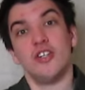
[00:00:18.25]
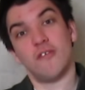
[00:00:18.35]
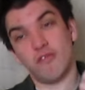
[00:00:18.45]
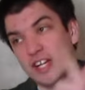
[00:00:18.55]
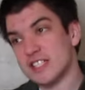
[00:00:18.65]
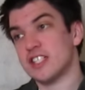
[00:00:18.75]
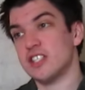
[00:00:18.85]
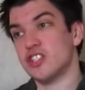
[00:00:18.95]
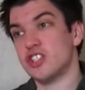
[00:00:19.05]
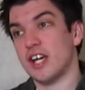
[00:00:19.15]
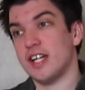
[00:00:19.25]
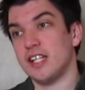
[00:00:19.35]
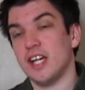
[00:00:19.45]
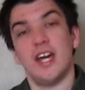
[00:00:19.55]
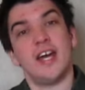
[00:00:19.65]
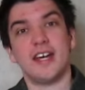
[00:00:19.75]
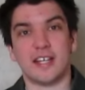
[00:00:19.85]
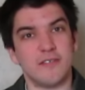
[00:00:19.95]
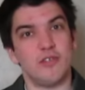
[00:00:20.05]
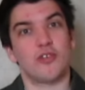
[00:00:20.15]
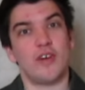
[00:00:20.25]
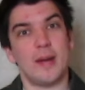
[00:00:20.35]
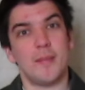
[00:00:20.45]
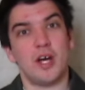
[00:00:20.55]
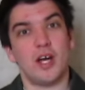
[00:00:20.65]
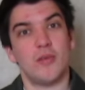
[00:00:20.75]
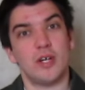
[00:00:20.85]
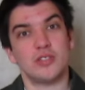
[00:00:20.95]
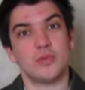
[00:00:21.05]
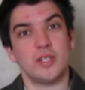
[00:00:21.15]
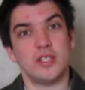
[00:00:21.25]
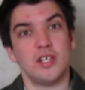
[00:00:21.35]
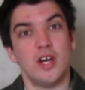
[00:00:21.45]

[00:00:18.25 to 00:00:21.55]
Your friend's getting a shiny. Heck, if your grandma wants one,